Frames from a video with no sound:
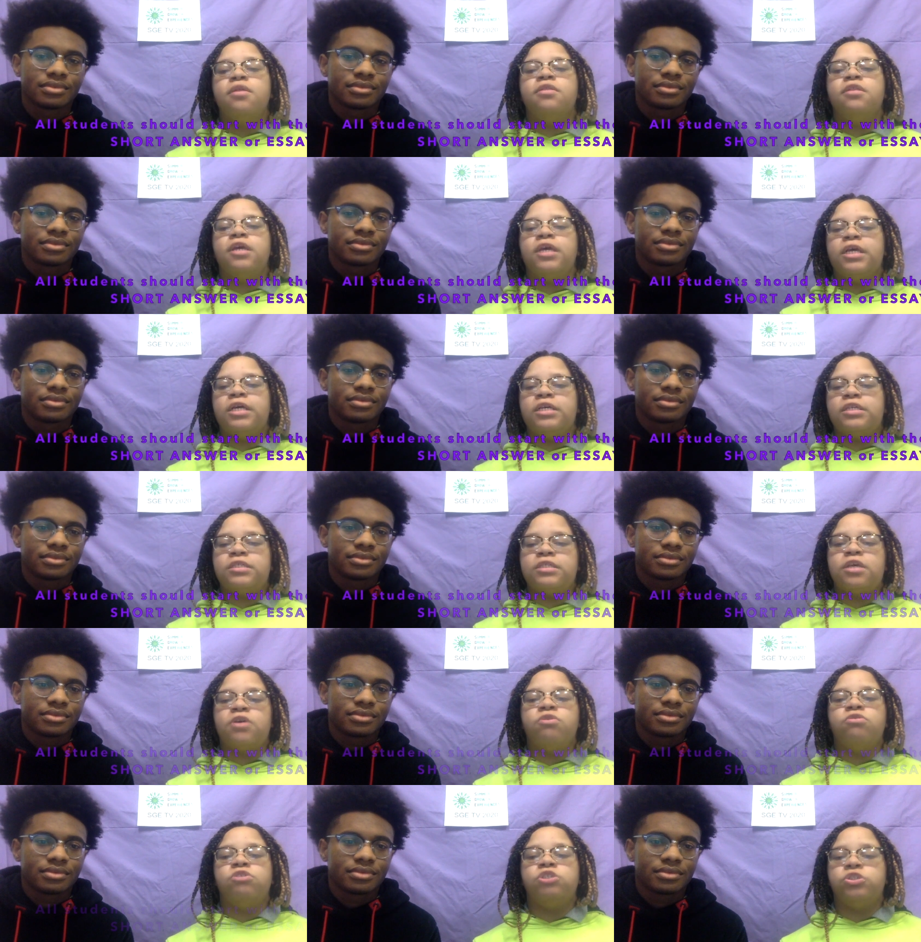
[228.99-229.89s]
Speaker 1: The
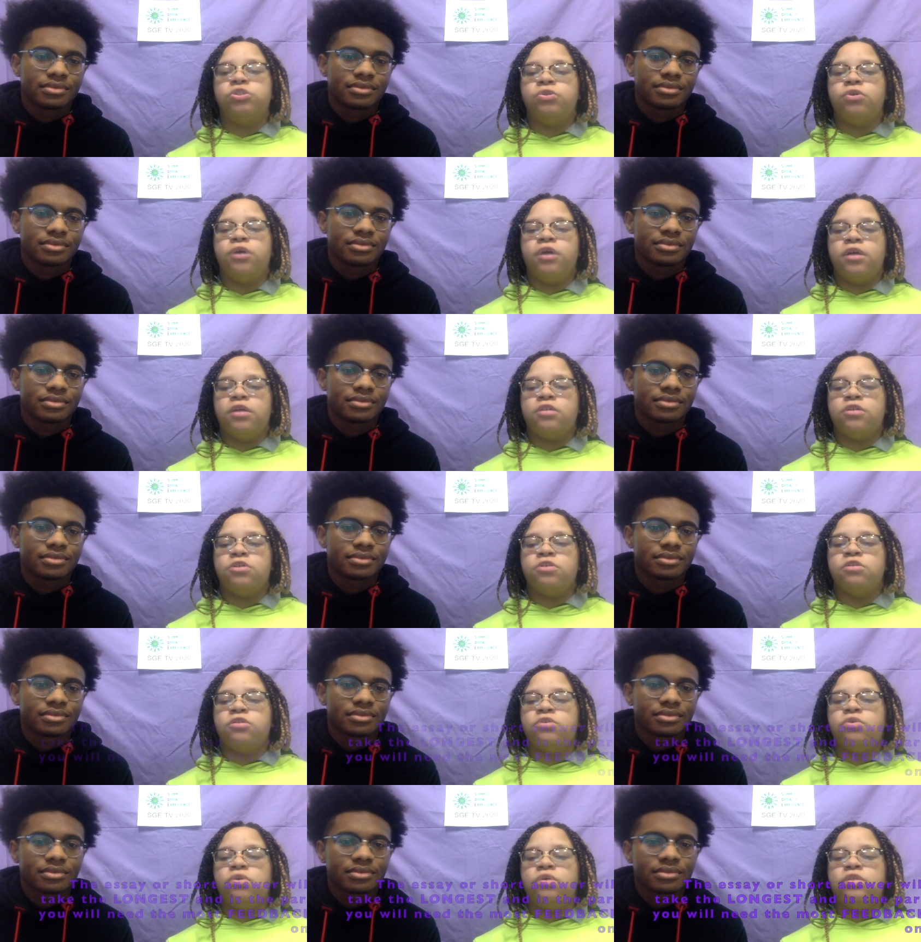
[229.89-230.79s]
essay or short answer
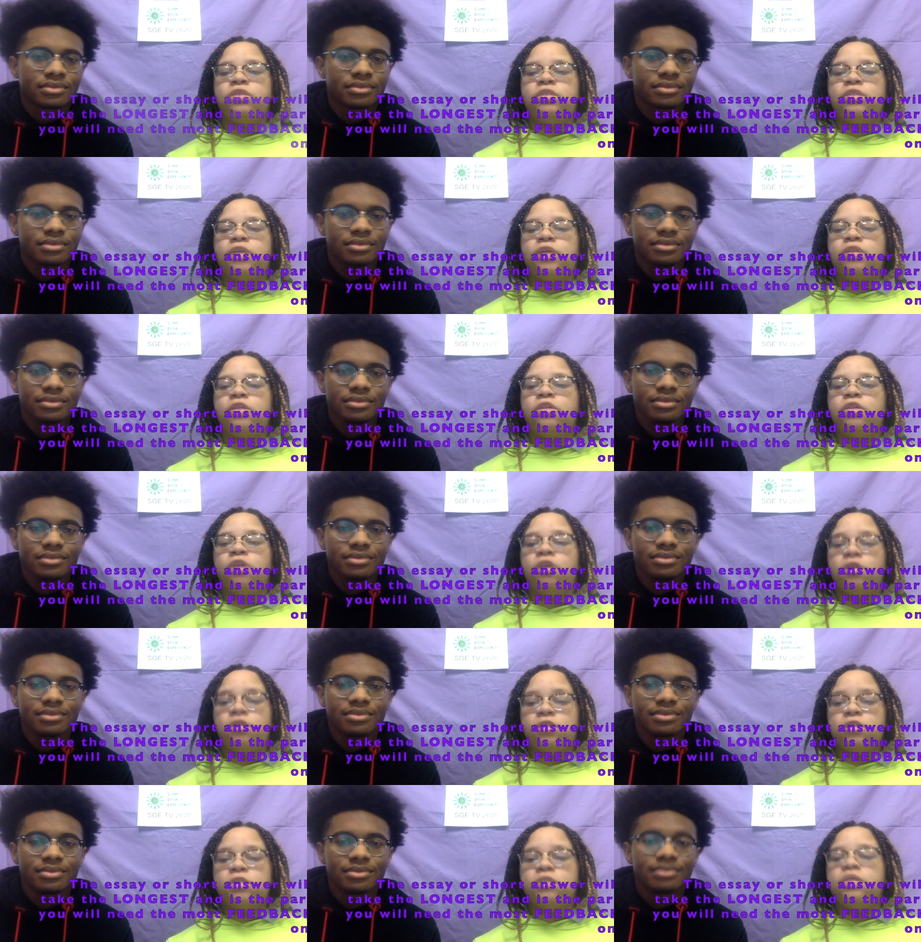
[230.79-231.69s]
is going to take the
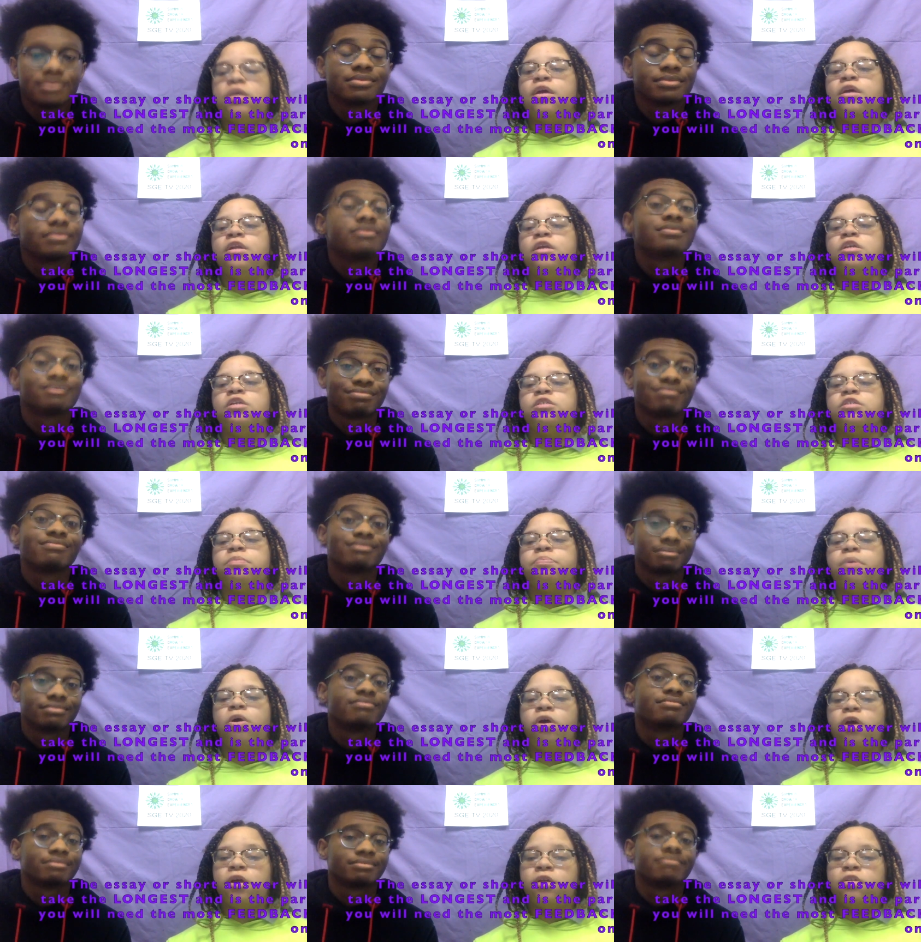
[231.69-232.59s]
longest, and it is the
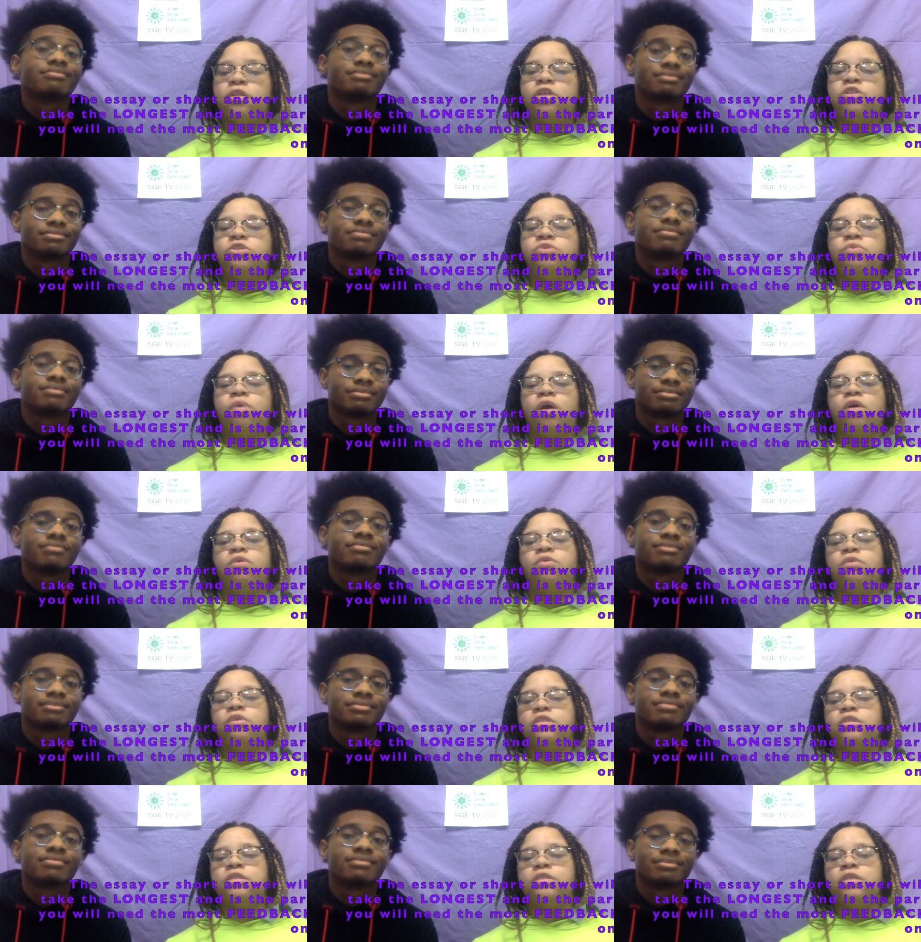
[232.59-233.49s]
part that you are
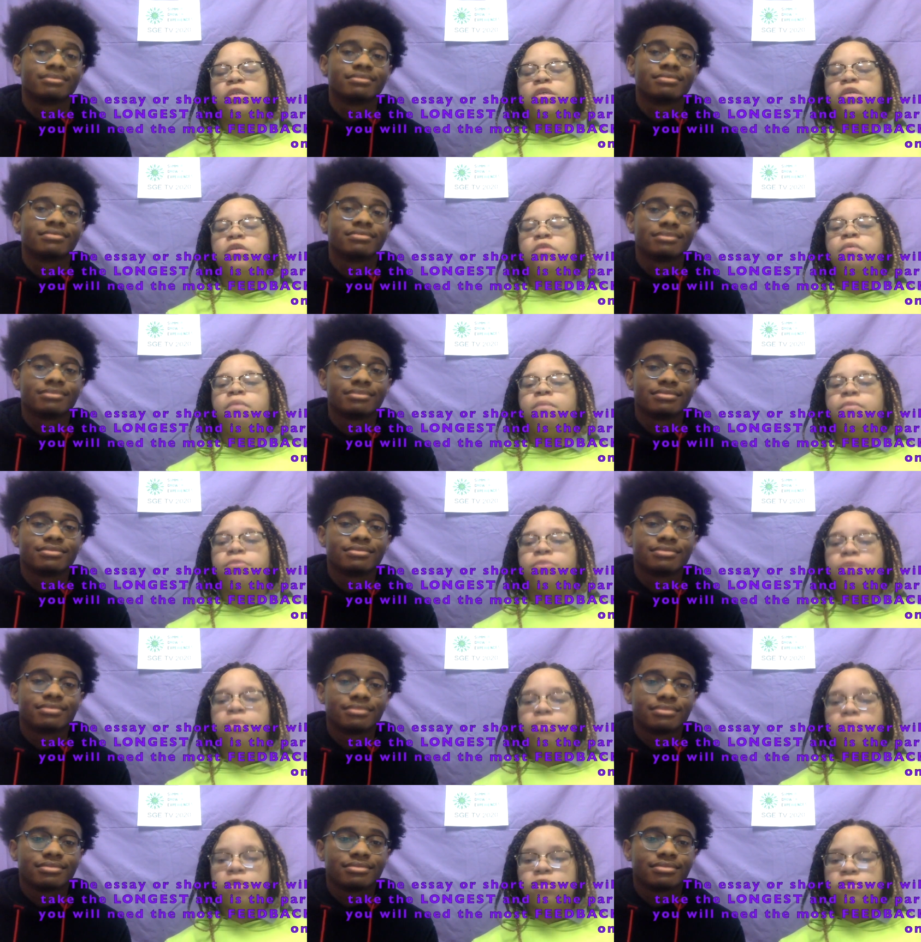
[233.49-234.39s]
going to need
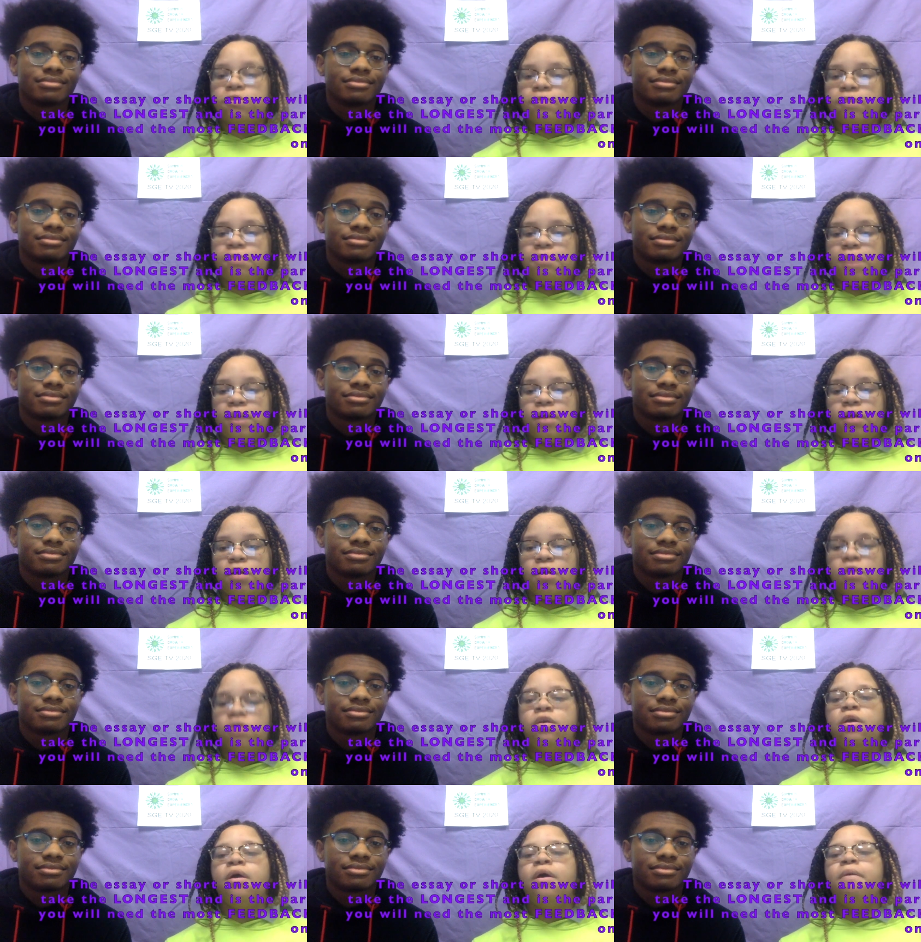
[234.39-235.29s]
the most feedback on.
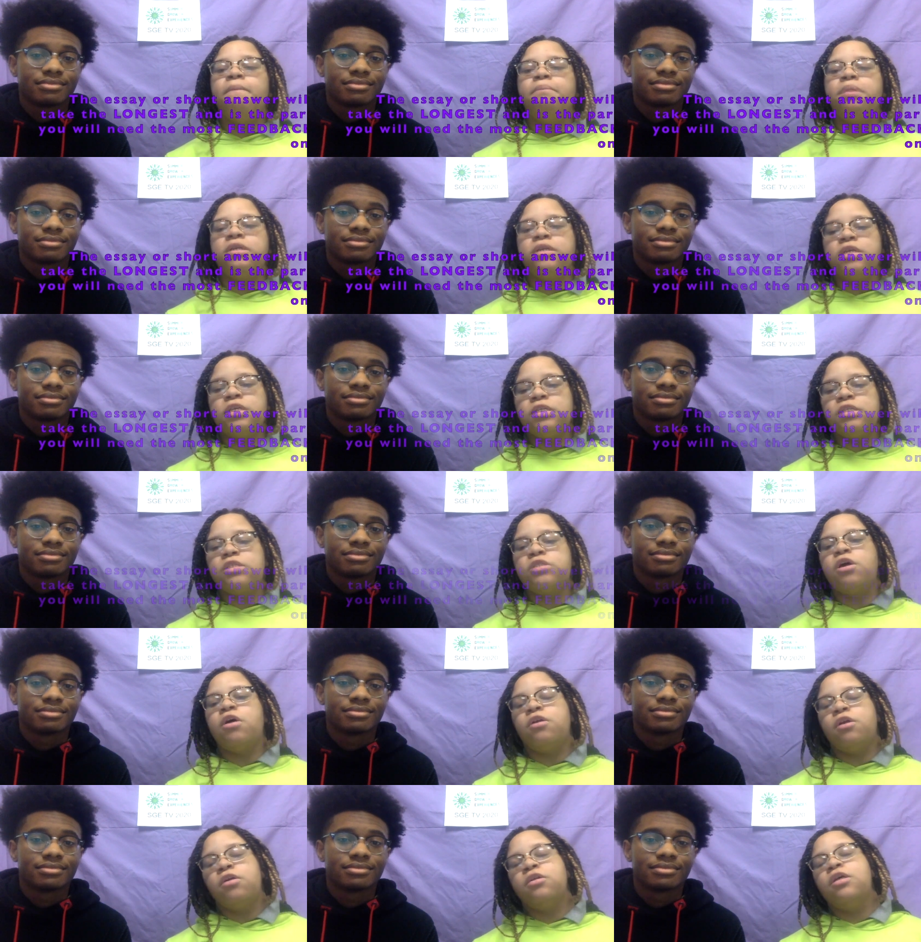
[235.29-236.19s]
Please
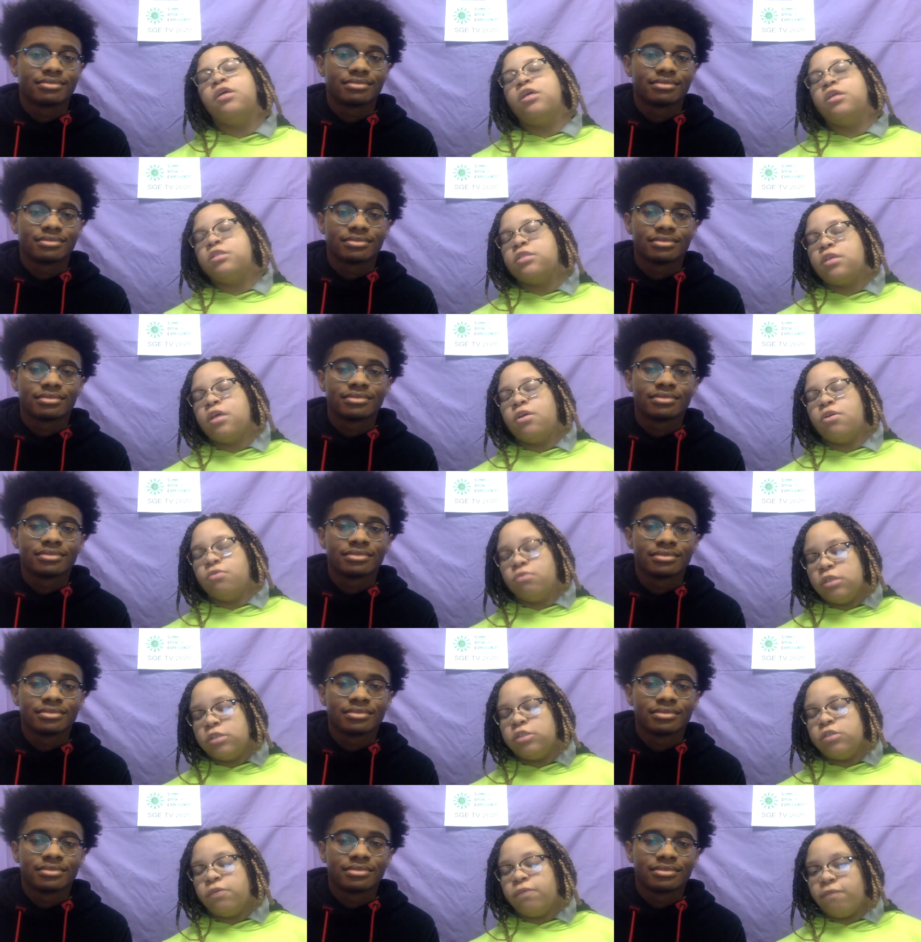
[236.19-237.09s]
start on the essay
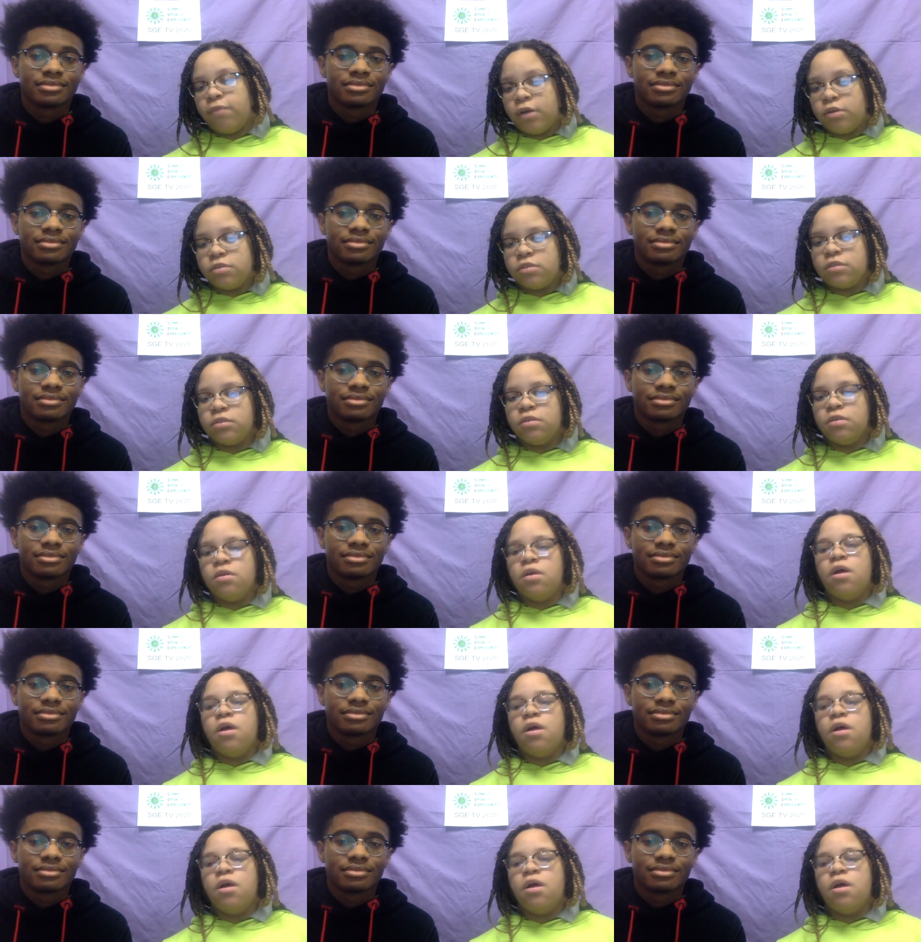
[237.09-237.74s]
question first.